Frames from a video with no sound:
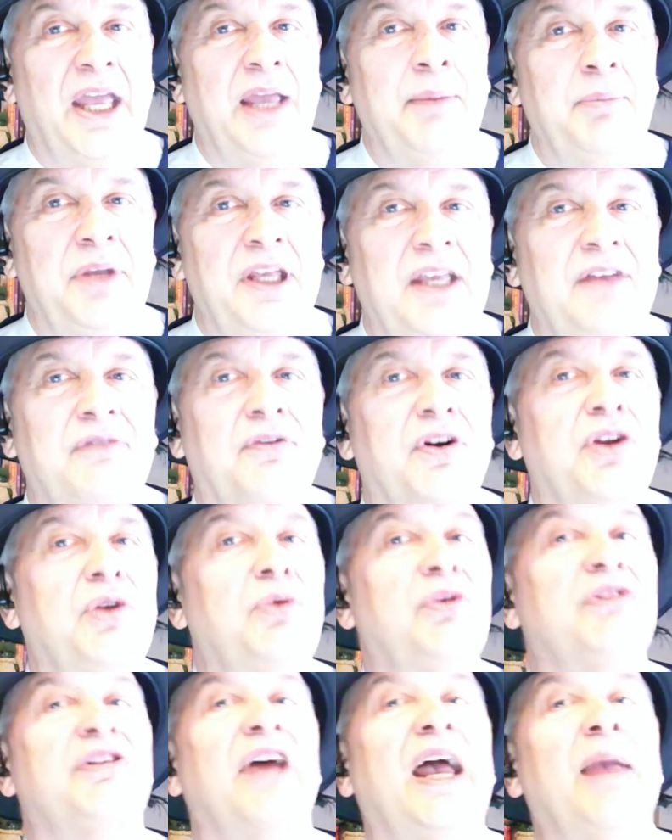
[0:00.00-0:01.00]
be for you to
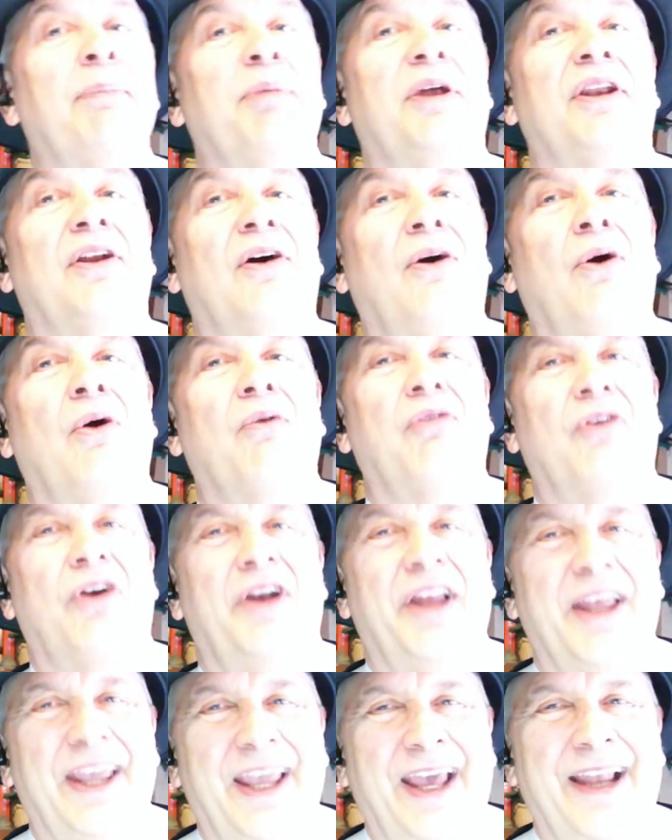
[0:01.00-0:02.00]
type it over and
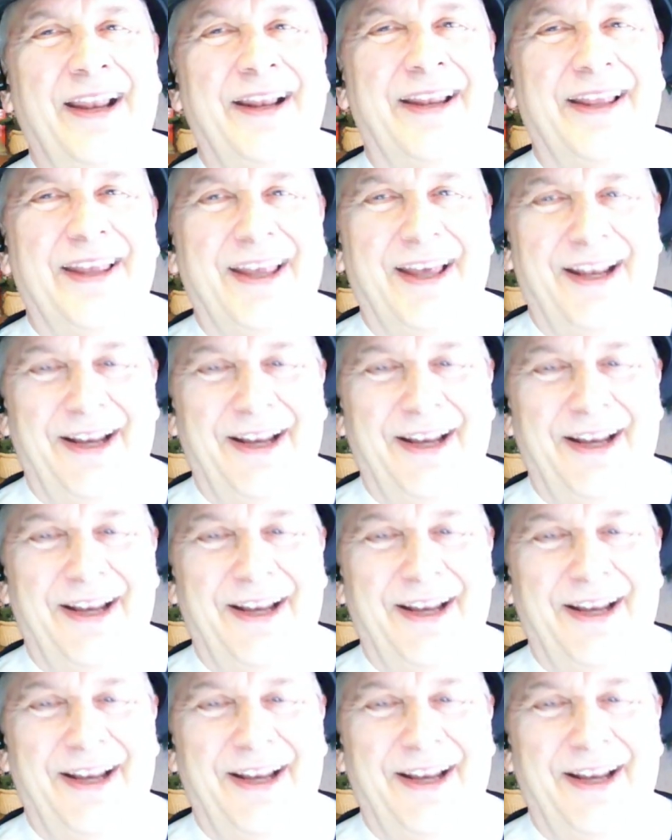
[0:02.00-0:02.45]
again and again.